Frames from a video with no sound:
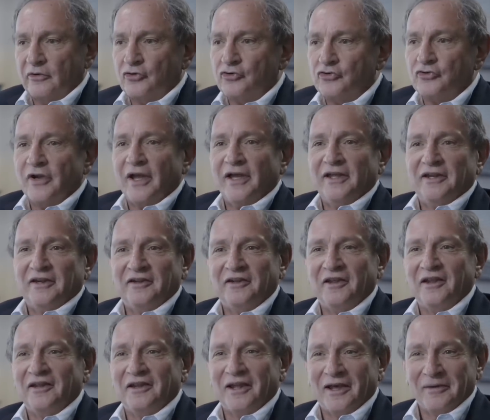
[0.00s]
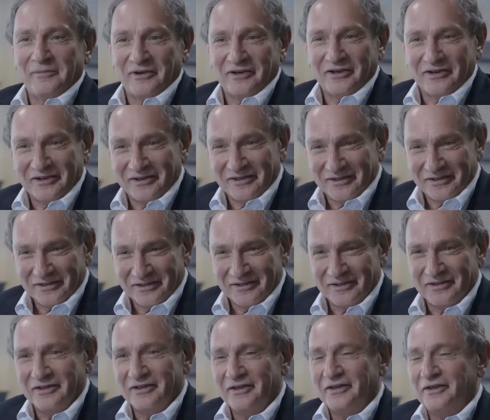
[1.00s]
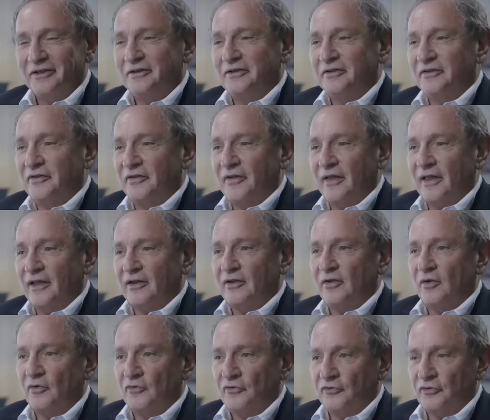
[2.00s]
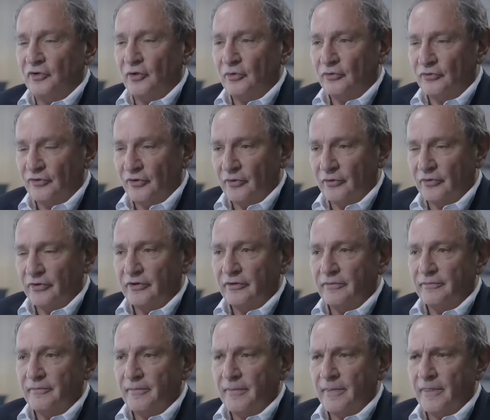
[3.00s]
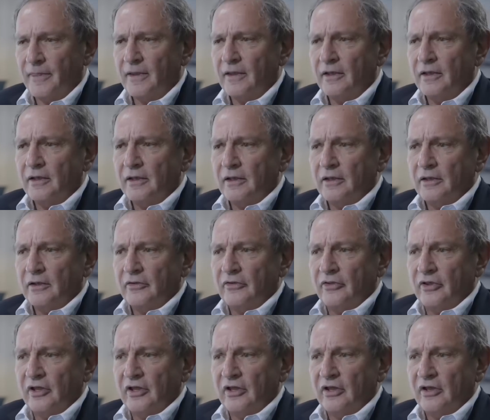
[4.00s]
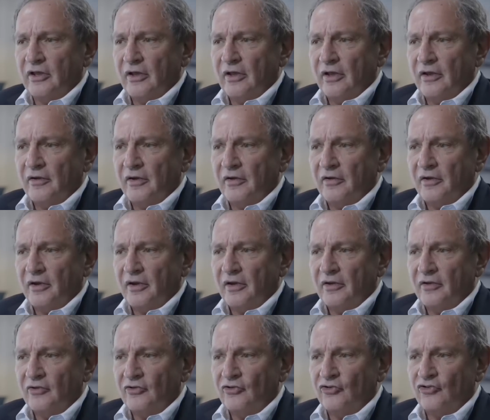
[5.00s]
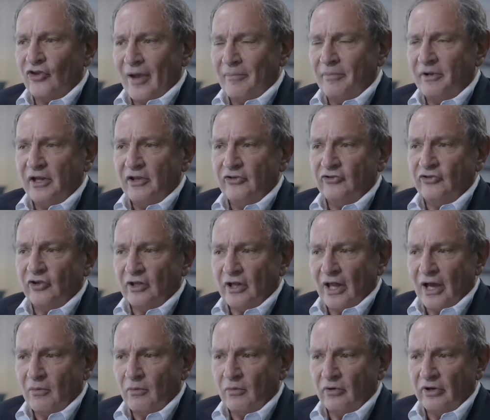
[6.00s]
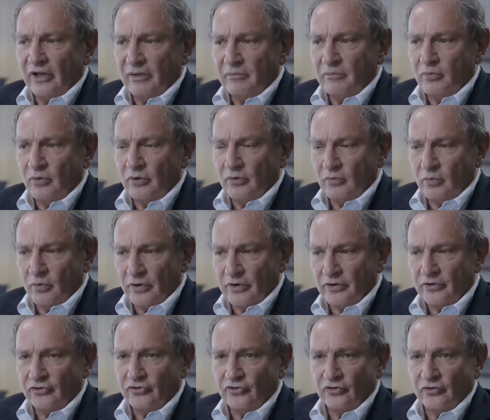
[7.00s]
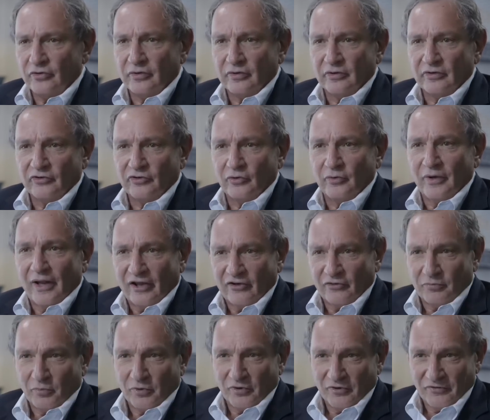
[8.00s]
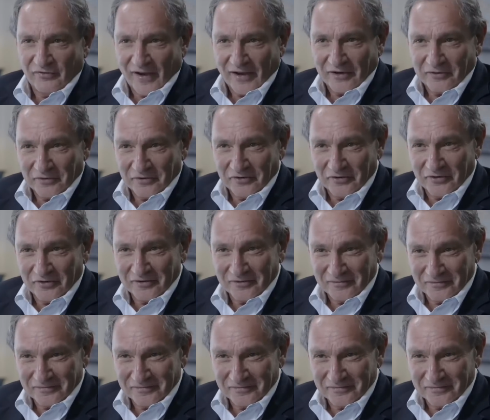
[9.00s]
created a dynamic that flowed forward. The Japanese did not want to import workers, so it exported factories.